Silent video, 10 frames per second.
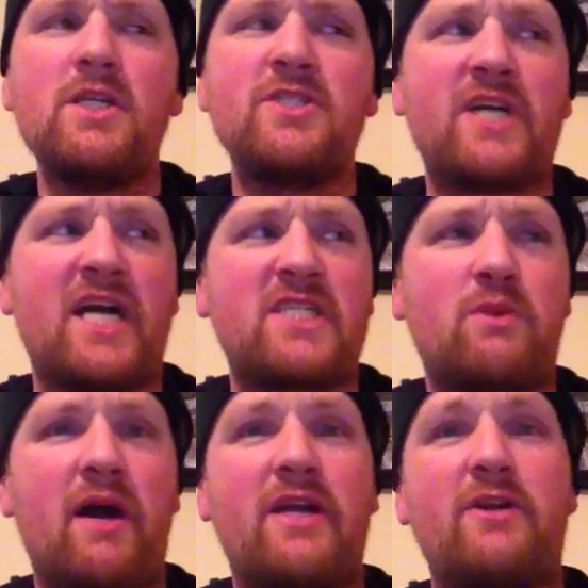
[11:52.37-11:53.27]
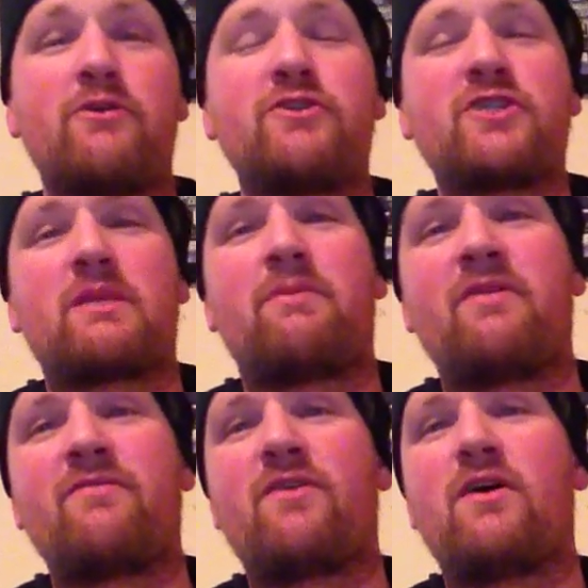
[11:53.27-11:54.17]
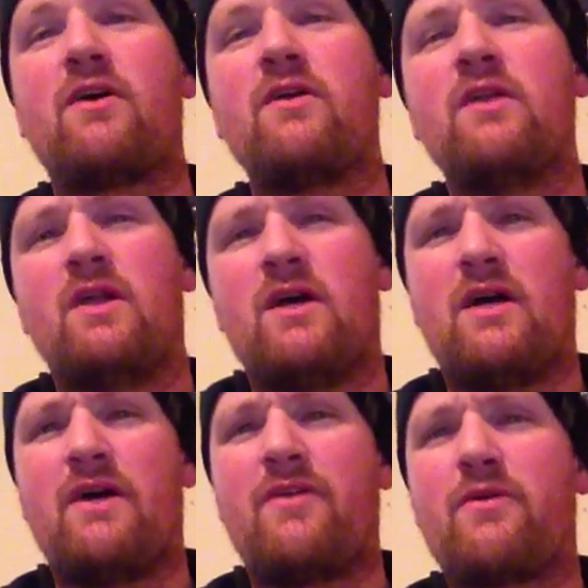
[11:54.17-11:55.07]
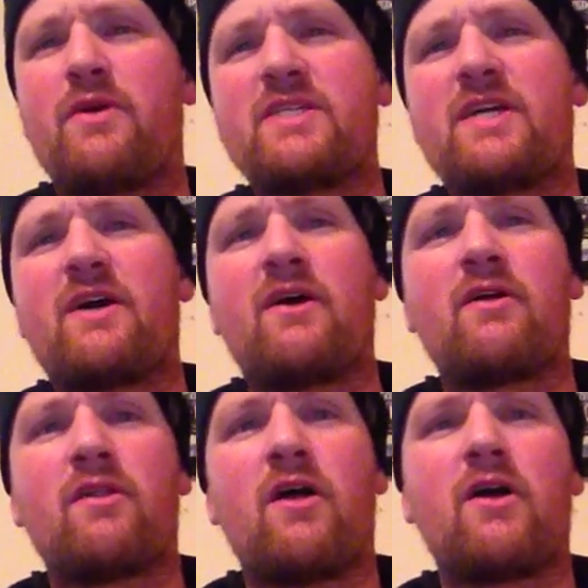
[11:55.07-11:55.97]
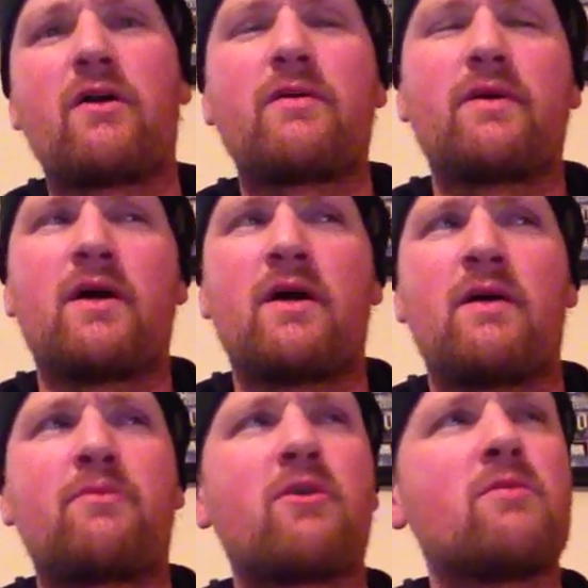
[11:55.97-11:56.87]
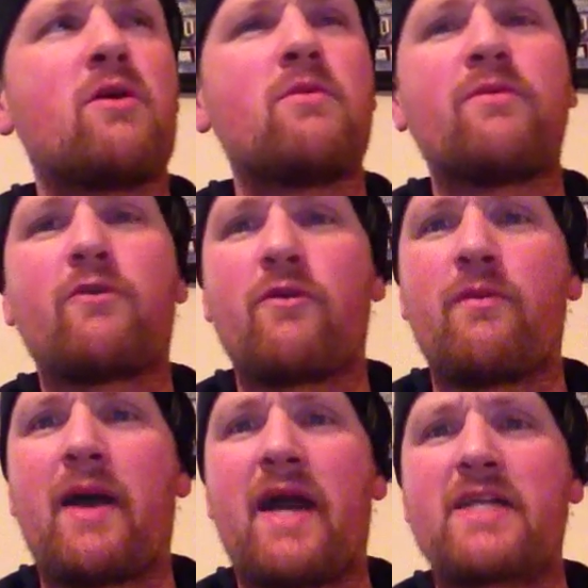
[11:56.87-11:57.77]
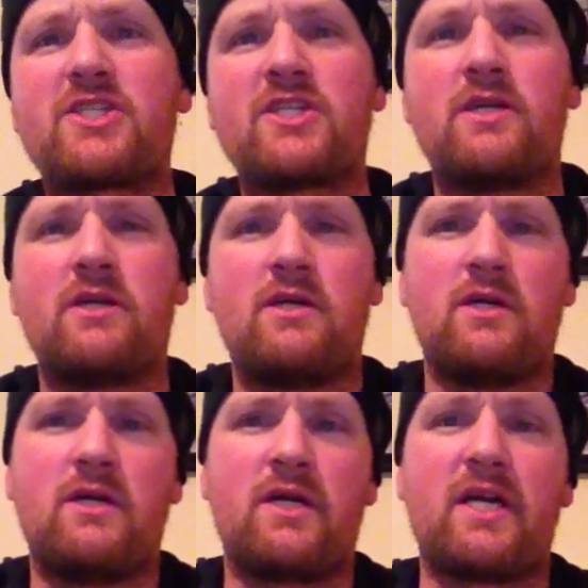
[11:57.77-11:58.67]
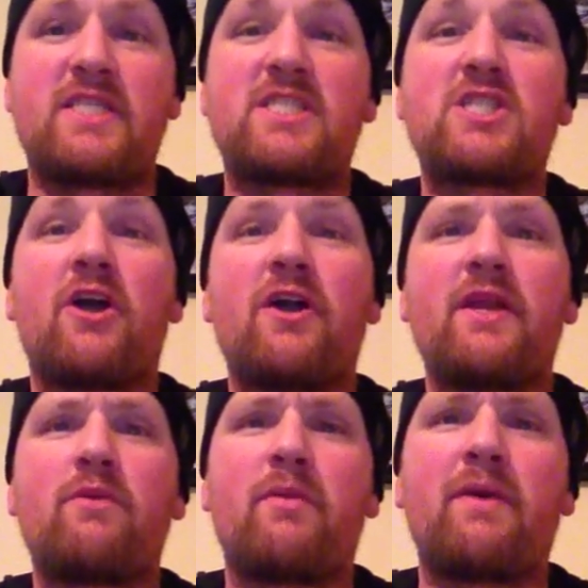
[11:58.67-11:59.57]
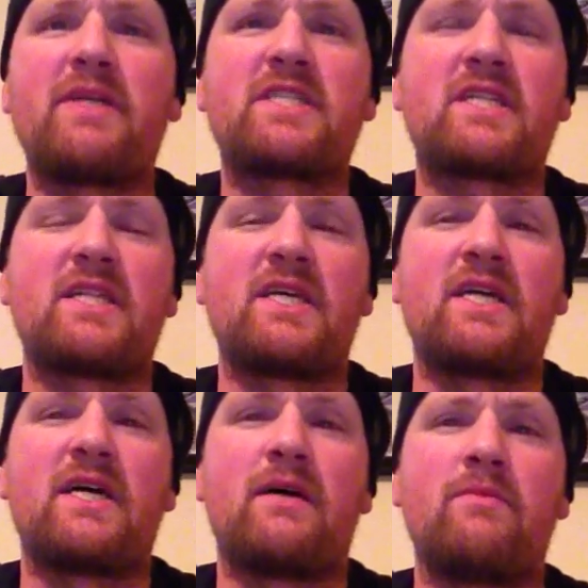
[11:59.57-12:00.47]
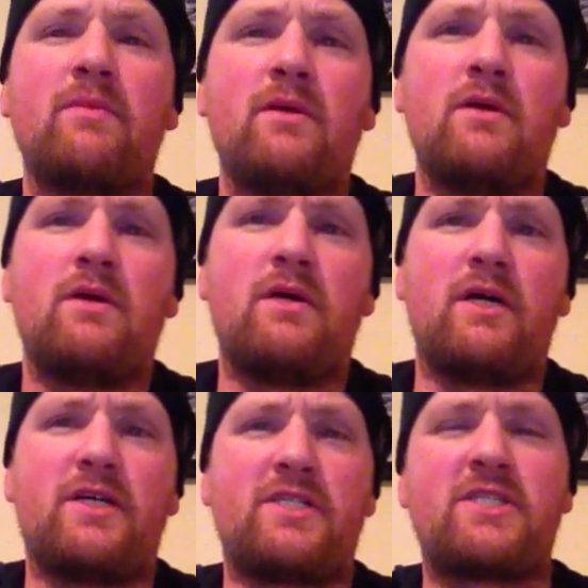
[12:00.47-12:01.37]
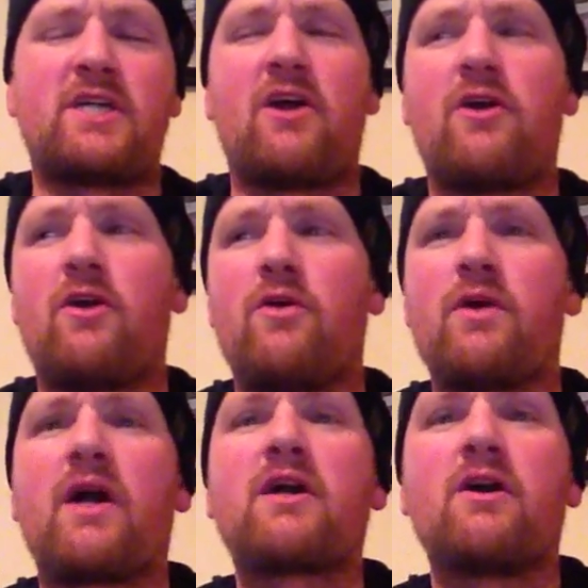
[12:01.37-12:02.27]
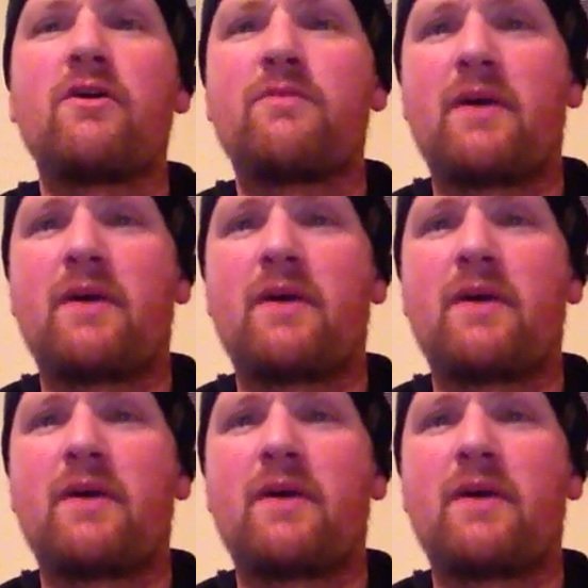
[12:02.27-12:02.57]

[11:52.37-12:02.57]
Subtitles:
Jack Swagger, who took the pinfall. There was a long promo before the match got started, where basically Cesaro got called